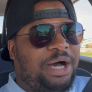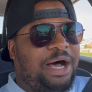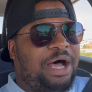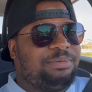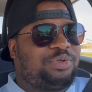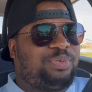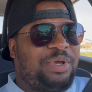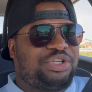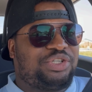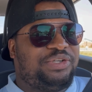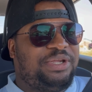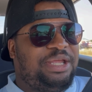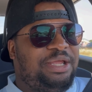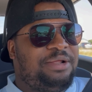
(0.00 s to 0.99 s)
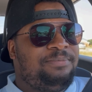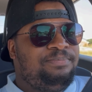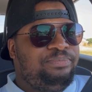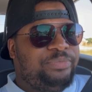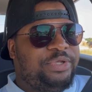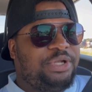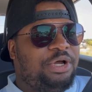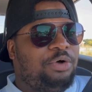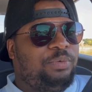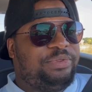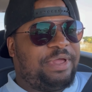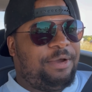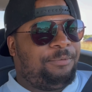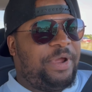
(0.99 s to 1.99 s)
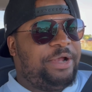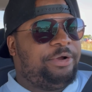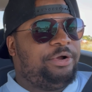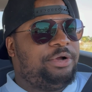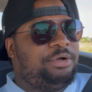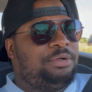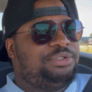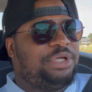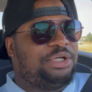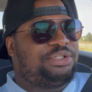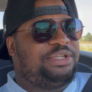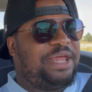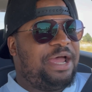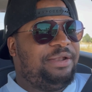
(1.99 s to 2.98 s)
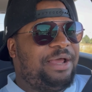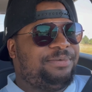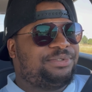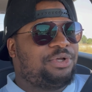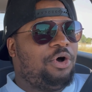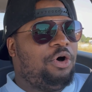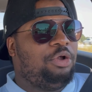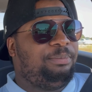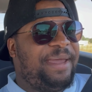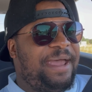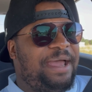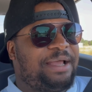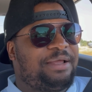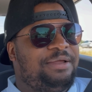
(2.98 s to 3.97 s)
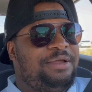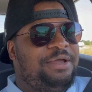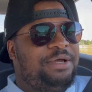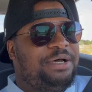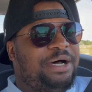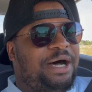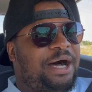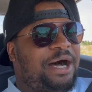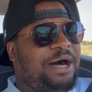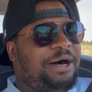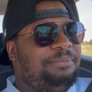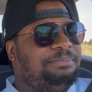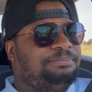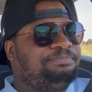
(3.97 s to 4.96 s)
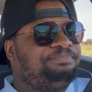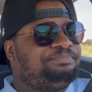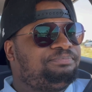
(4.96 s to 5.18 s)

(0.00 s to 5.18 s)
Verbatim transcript: um, especially you know with that Reagor touchdown that was called back. Um,